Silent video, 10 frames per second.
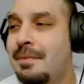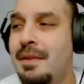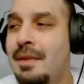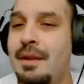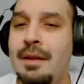
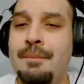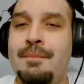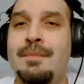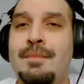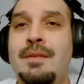The dollar
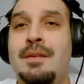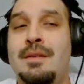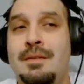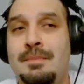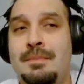stores are now going
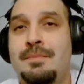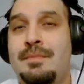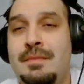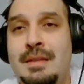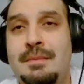to have an
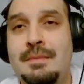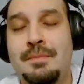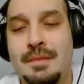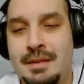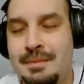alcoholic
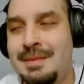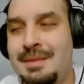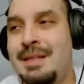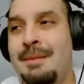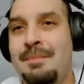section. And what's
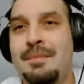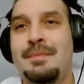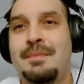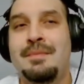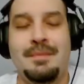going to be
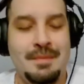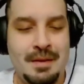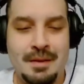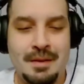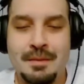there?
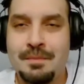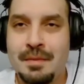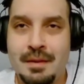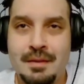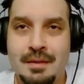Real
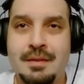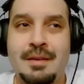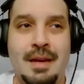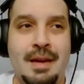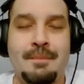American. Yeah.
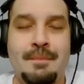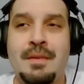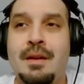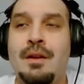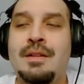
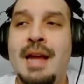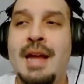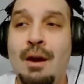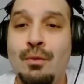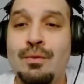Now,
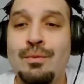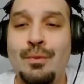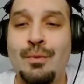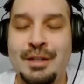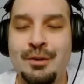we
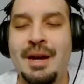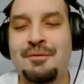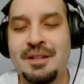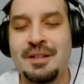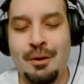do have to go
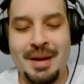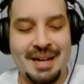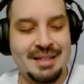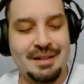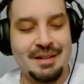back,
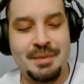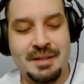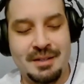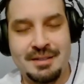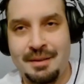Nick, because
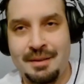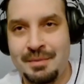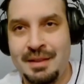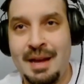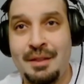now
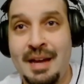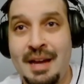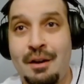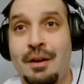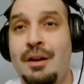that
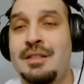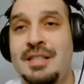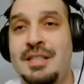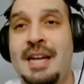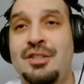
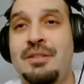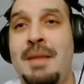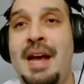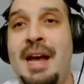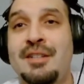unsanctioned
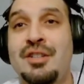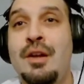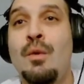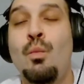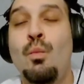match
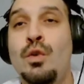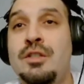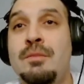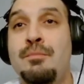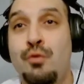was
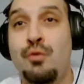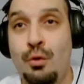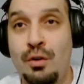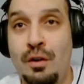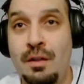
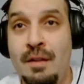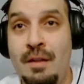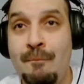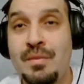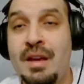brutal.
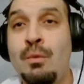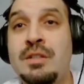It went